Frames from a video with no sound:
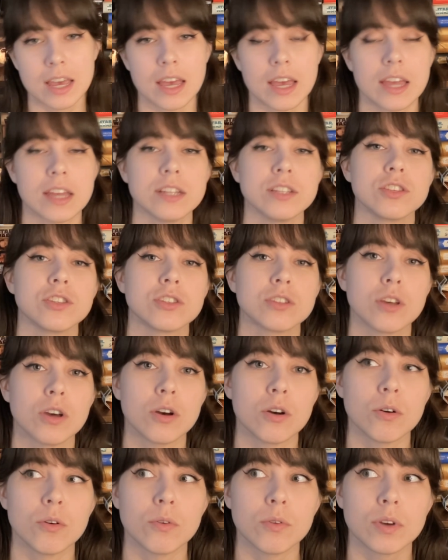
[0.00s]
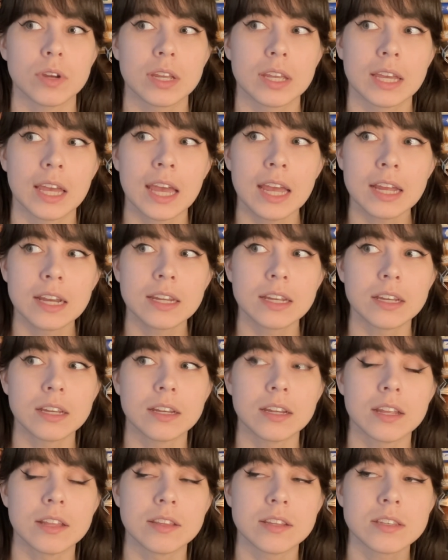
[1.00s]
And so
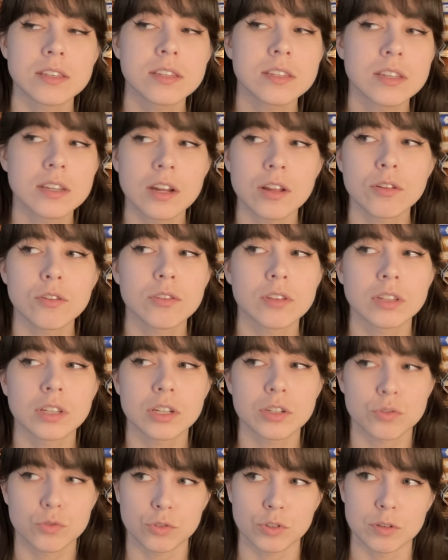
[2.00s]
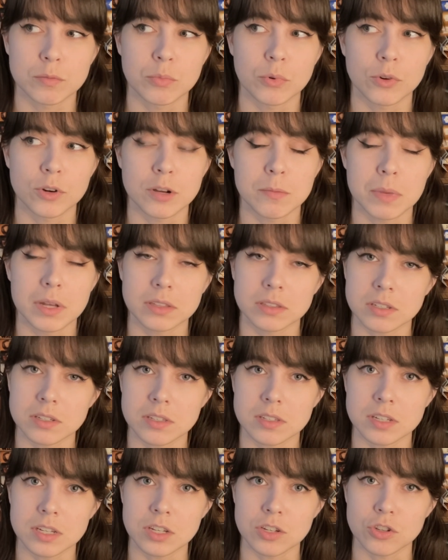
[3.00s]
Kanan, this is another thing that's really important about this
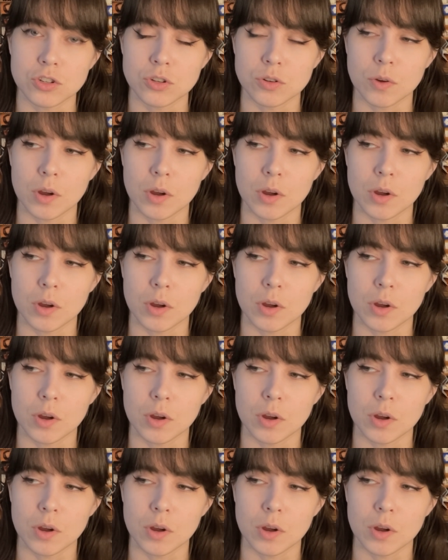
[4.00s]
scene too,